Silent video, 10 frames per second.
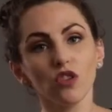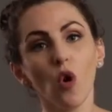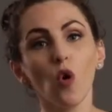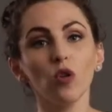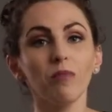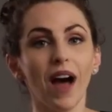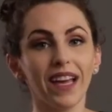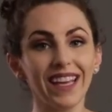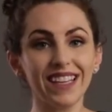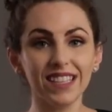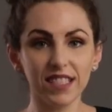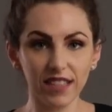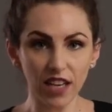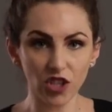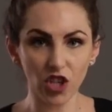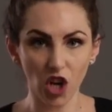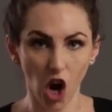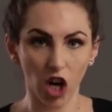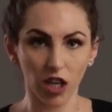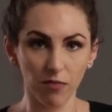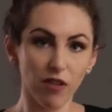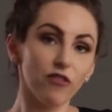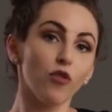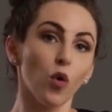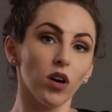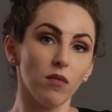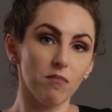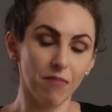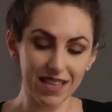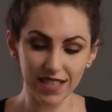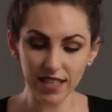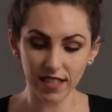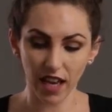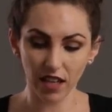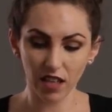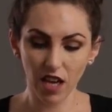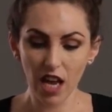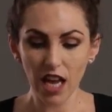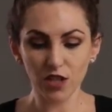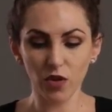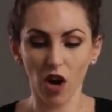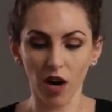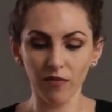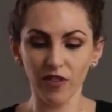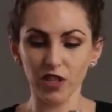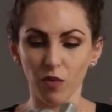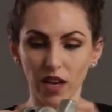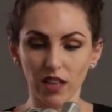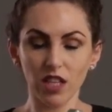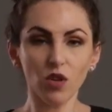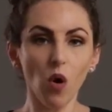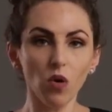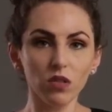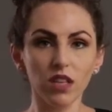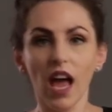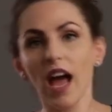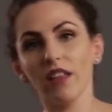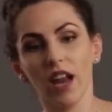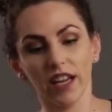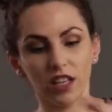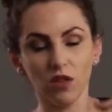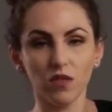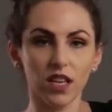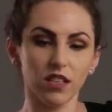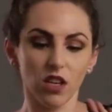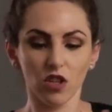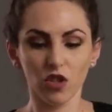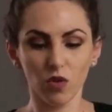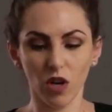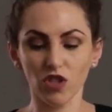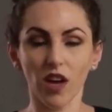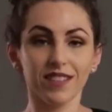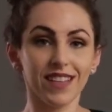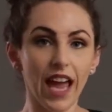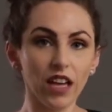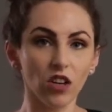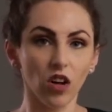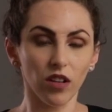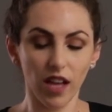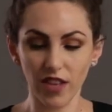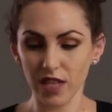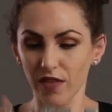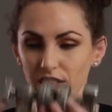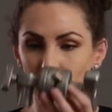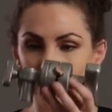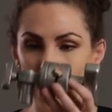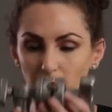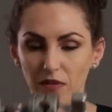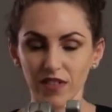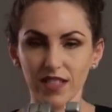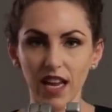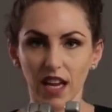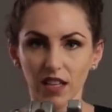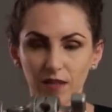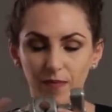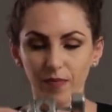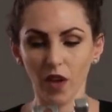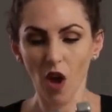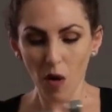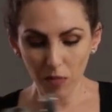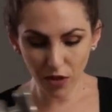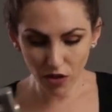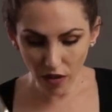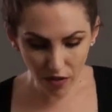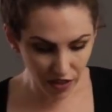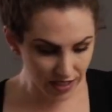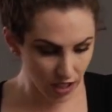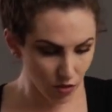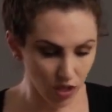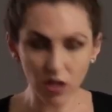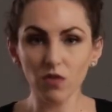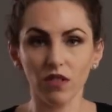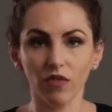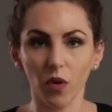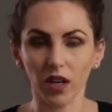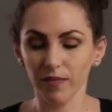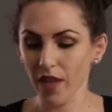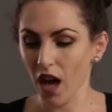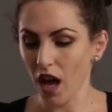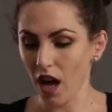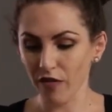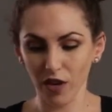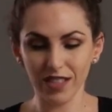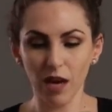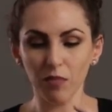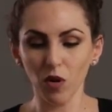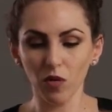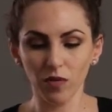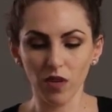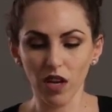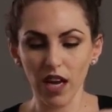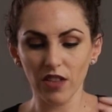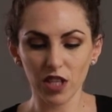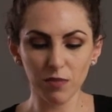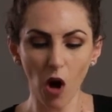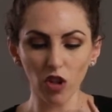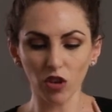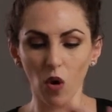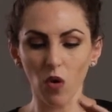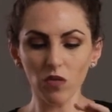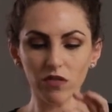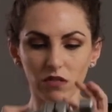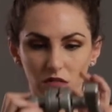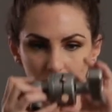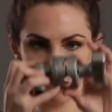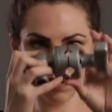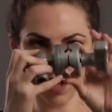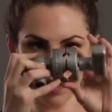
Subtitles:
to hold my extension arm for my C-stand. And so the arm fits right in these holes, and then I can use it to adjust the angle. And this fits on top of a stand. But there's other things that you can use it for. For example, in the smaller holes, it's got